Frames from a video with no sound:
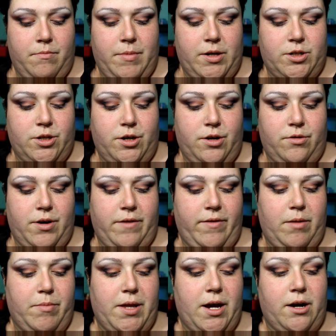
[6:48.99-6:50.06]
Make sure you don't have
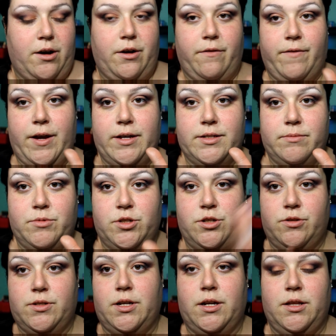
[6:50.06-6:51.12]
any black on your face. I'm just
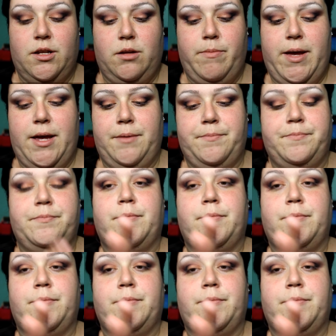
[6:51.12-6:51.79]
using a little bit.